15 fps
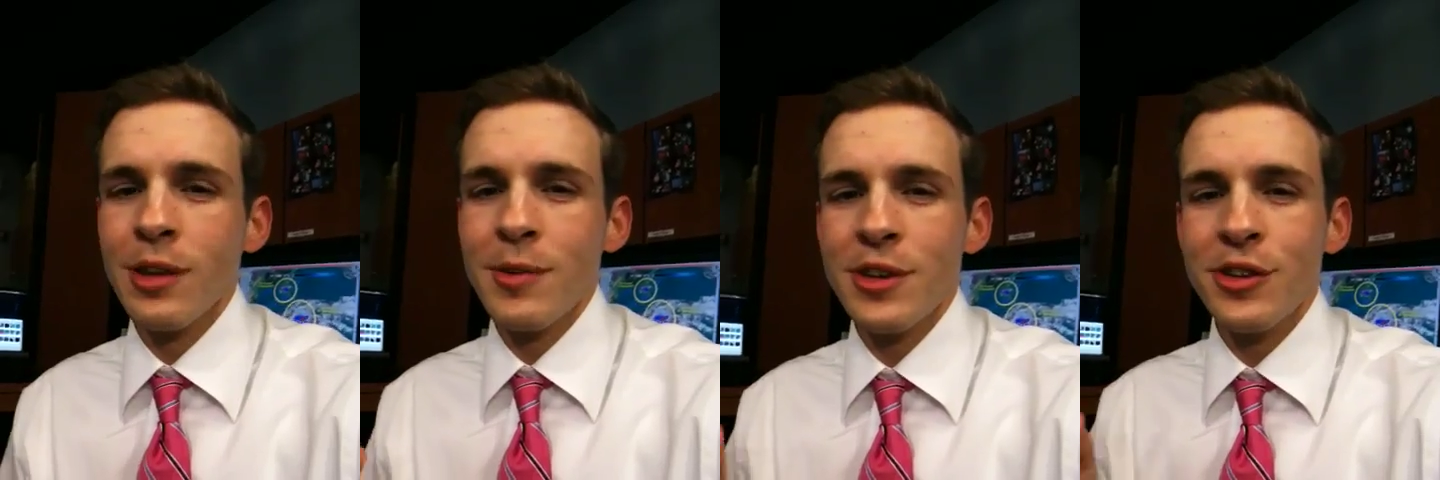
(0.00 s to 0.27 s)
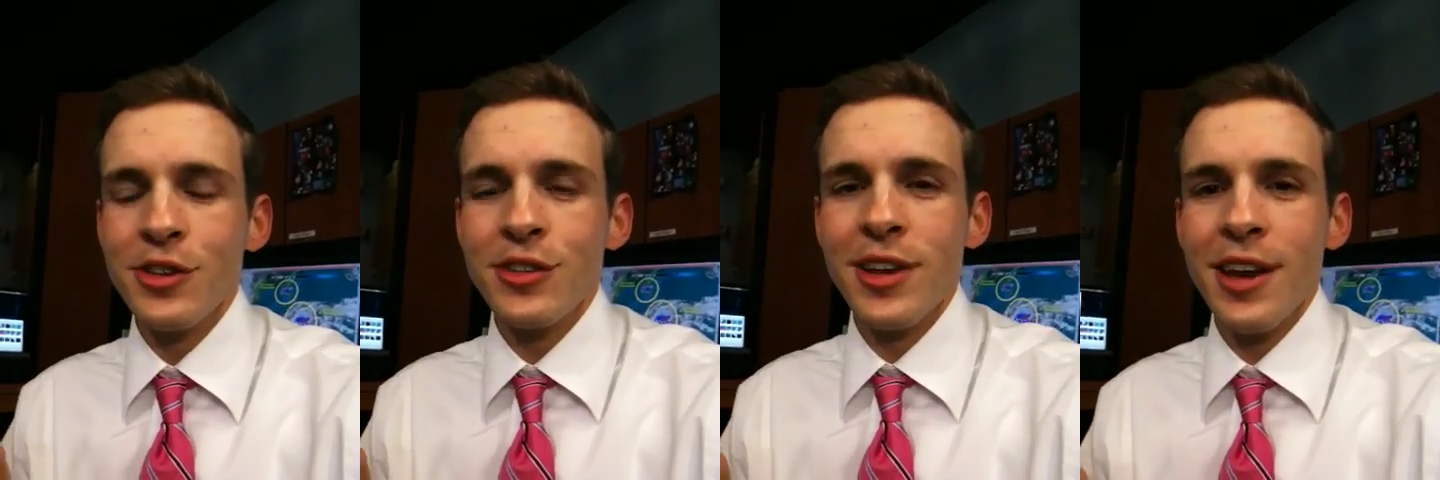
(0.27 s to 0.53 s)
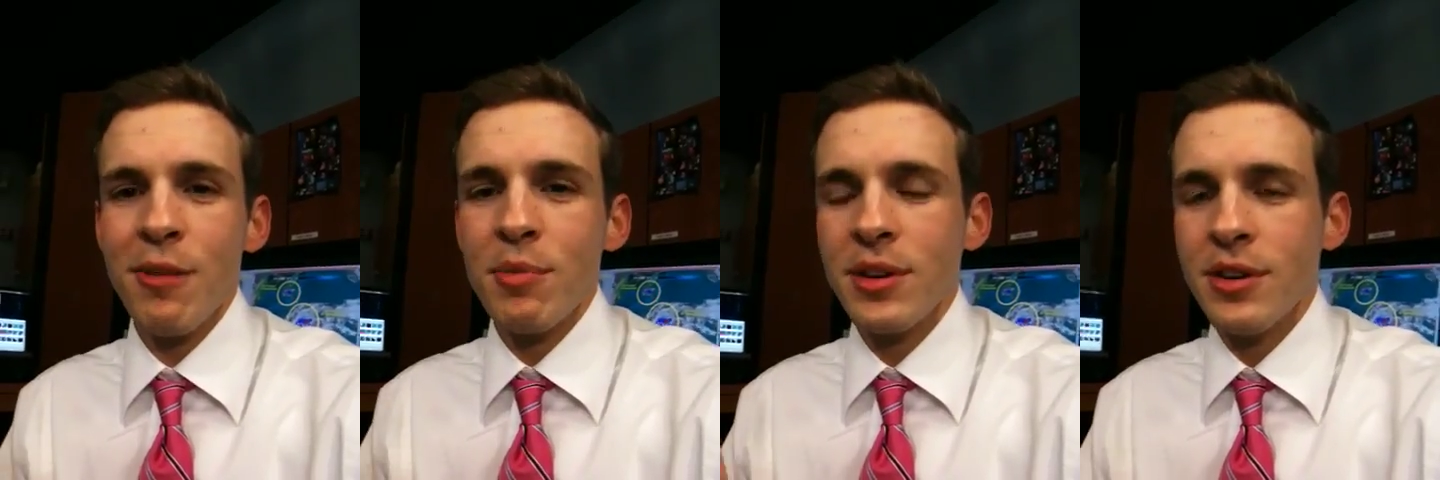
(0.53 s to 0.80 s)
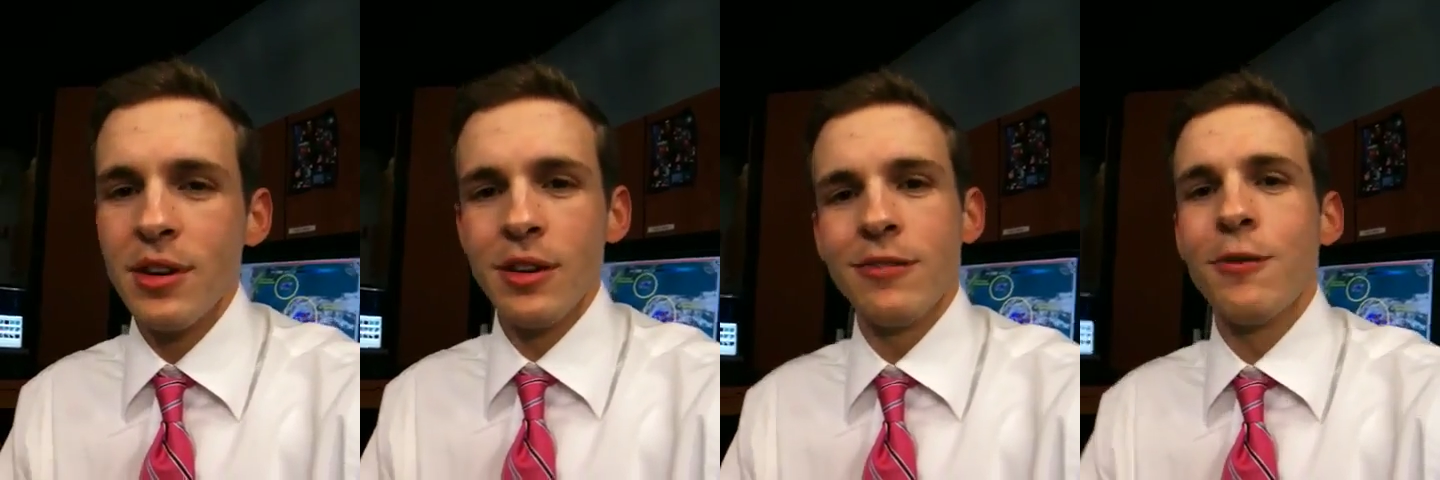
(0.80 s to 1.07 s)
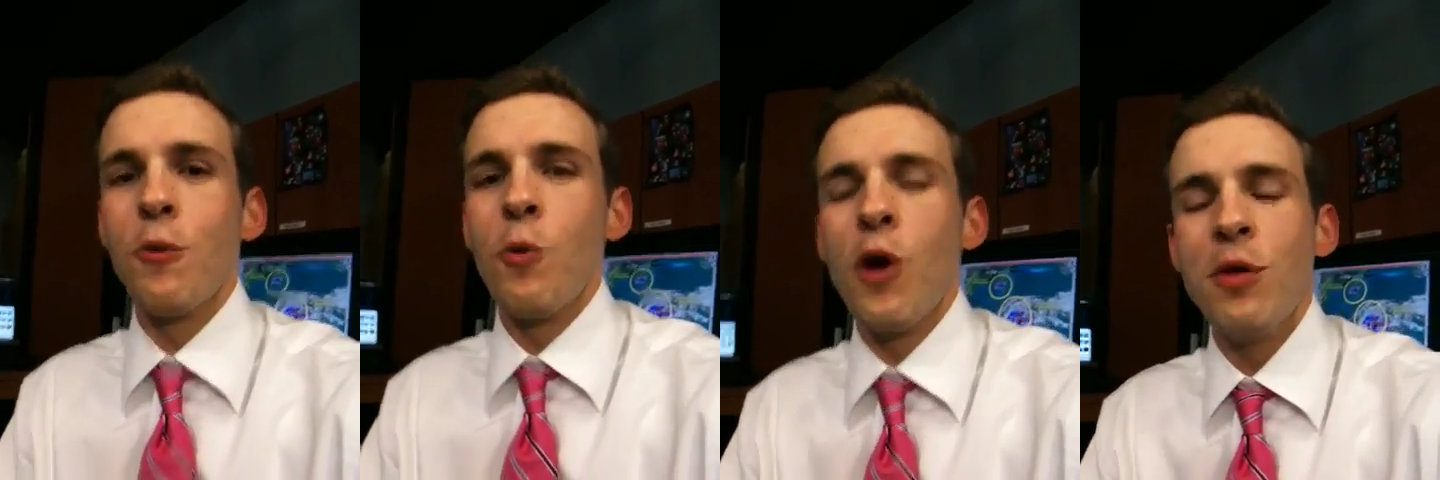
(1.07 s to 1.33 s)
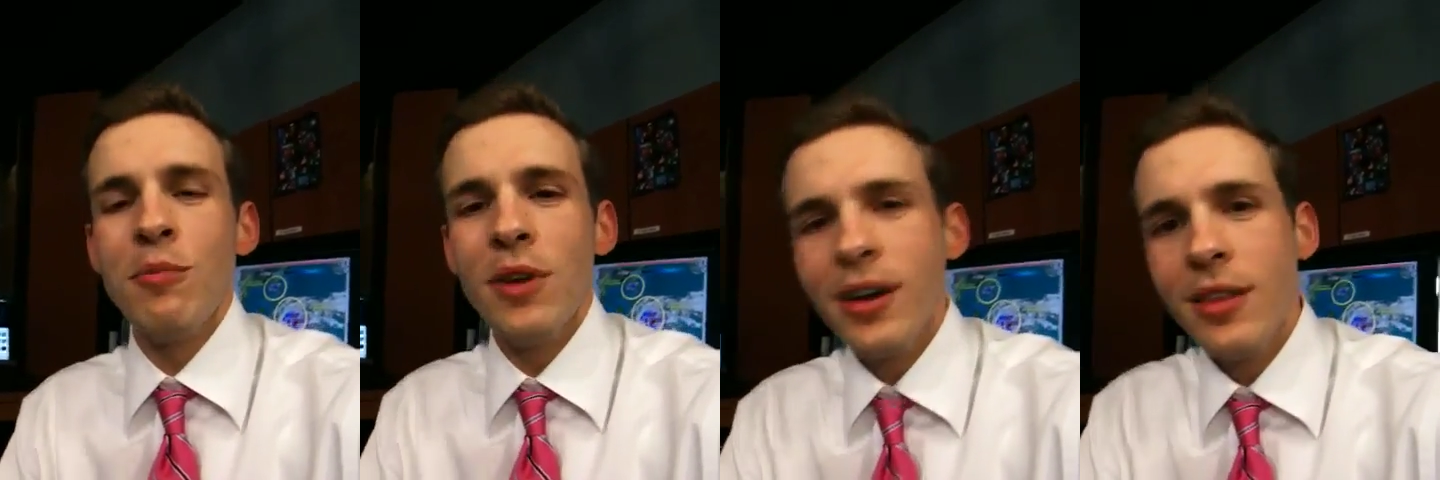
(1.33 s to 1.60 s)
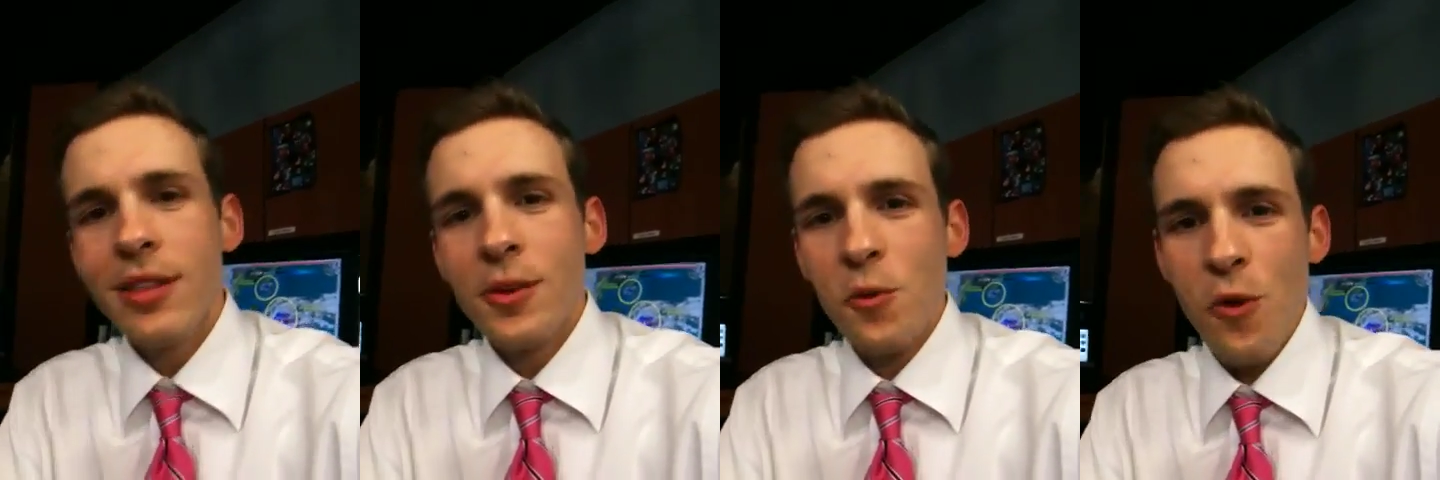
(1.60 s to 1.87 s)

let me just say I've been here for 1 month at